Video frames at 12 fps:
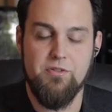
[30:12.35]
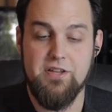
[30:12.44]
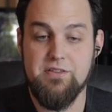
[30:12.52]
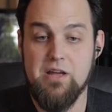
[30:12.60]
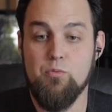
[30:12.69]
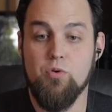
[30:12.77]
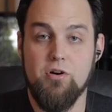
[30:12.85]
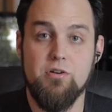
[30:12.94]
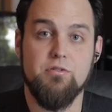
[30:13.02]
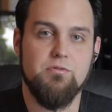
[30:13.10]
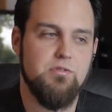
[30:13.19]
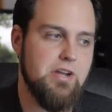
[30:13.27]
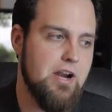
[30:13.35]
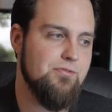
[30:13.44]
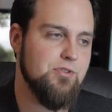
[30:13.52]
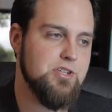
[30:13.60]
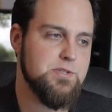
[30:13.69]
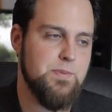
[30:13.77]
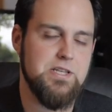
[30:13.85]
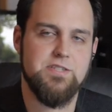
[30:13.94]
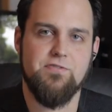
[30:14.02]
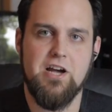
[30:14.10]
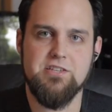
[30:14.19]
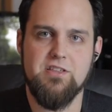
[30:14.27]
Well, they, they were careful to
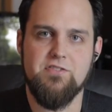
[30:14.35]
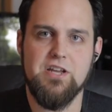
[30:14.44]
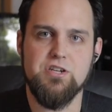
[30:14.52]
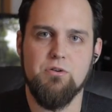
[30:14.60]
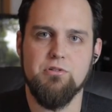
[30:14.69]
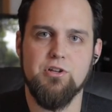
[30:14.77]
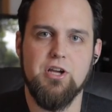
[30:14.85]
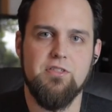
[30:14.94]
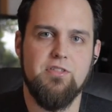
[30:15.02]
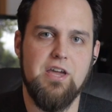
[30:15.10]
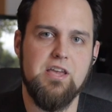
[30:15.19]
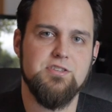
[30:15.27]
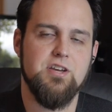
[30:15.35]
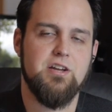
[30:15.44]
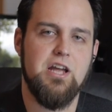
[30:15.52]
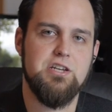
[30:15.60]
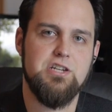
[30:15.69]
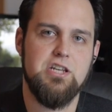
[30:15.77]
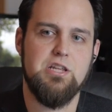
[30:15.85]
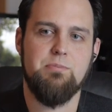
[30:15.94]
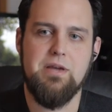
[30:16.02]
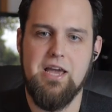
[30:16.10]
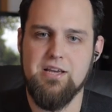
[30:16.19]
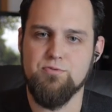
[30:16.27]
specify that they don't look at things on H T T
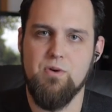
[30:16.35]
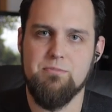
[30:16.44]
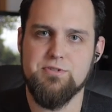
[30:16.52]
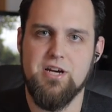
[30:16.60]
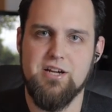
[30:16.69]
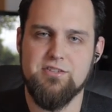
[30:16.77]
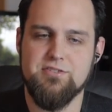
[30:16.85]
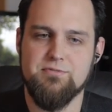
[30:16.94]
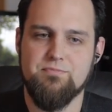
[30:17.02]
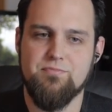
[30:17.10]
P S websites.